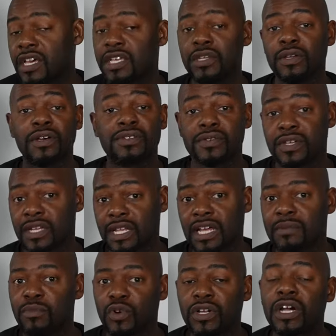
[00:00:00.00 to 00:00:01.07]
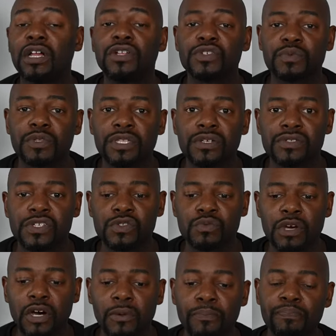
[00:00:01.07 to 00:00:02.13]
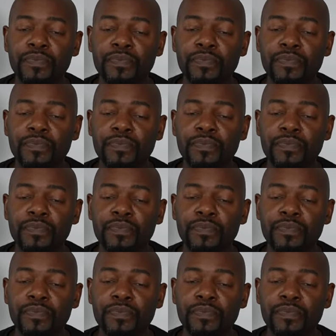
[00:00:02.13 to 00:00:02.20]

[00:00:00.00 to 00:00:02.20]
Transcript: You also get a lot more colors with those as well.